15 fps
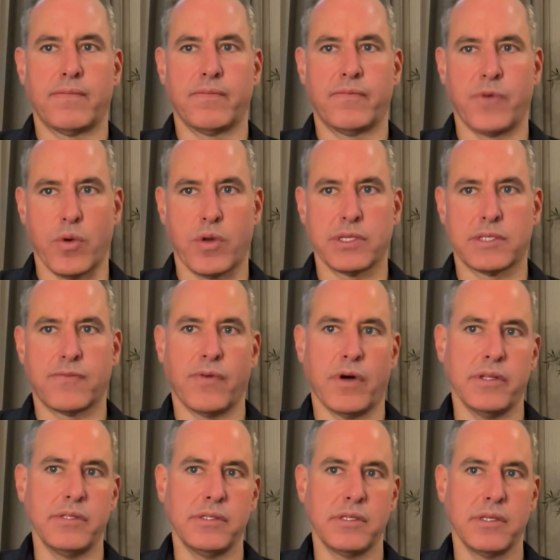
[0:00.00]
focused
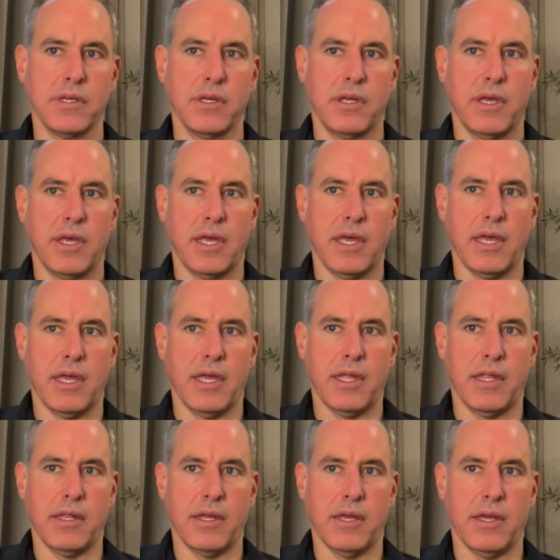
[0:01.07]
funds.
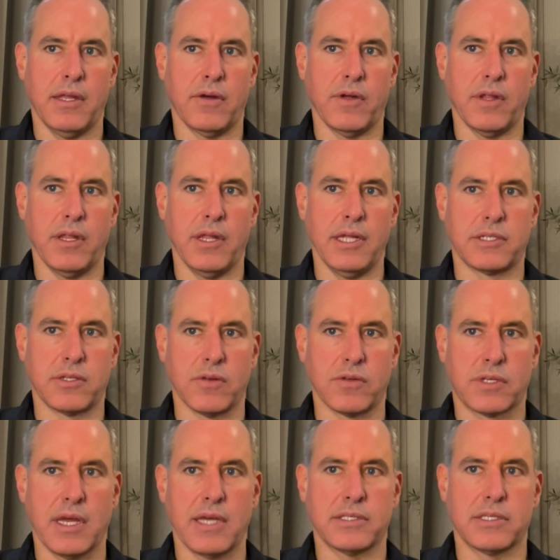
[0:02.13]
And, in each of
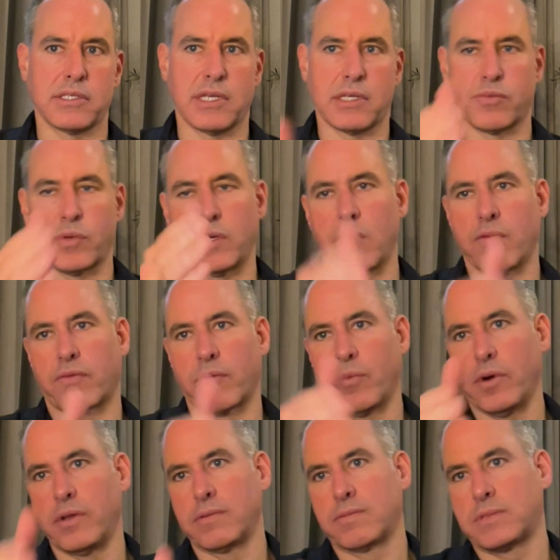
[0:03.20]
those cases, as we go from
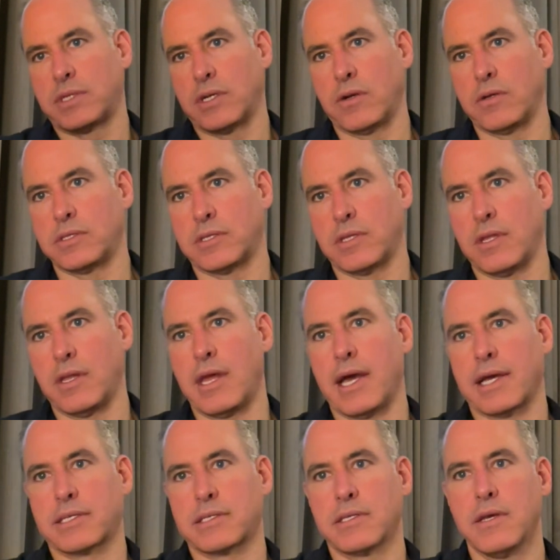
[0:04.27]
one series to the
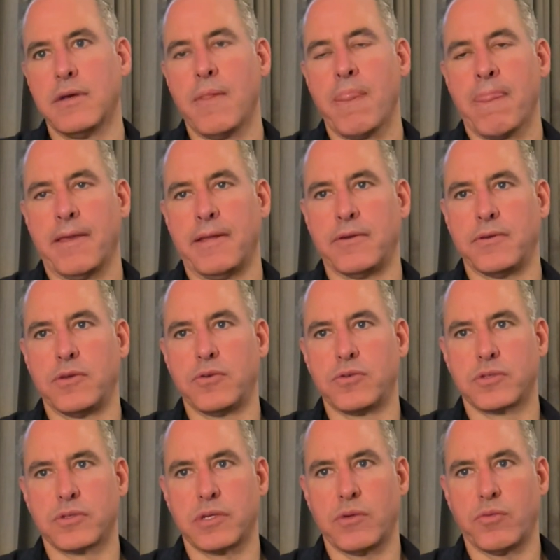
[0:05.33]
next,
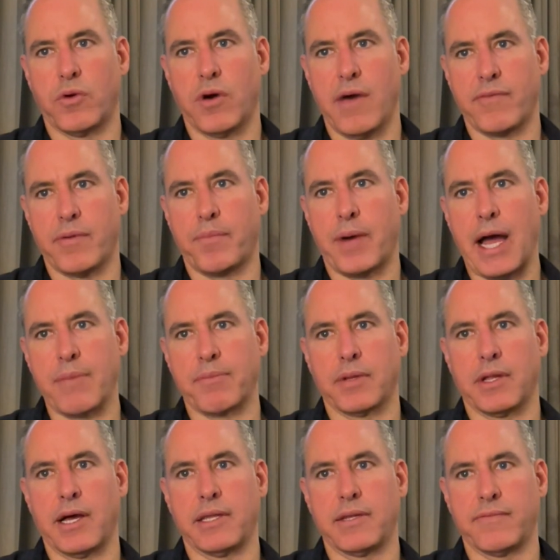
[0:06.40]
usually we'll have a
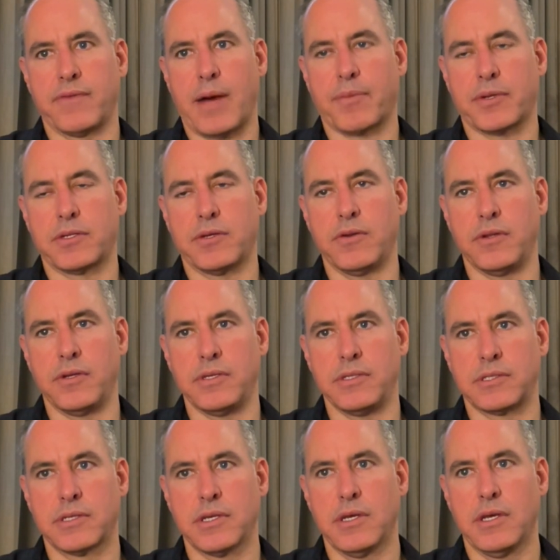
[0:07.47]
pipeline of
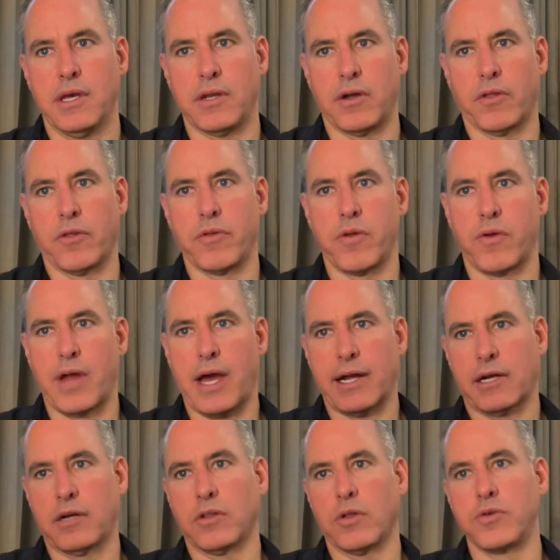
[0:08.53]
opportunities. And although they're
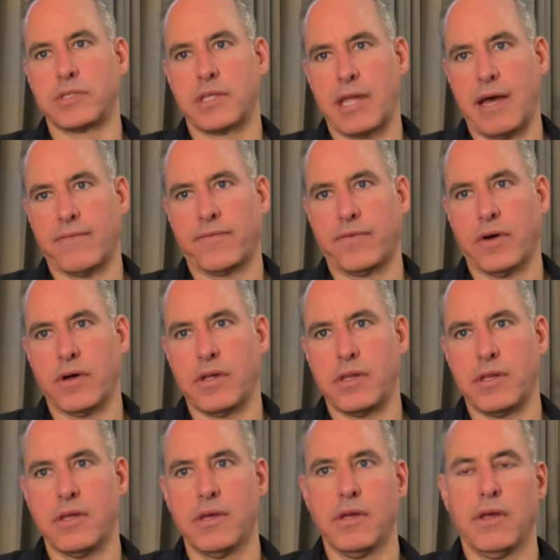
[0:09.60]
not closed in that fund,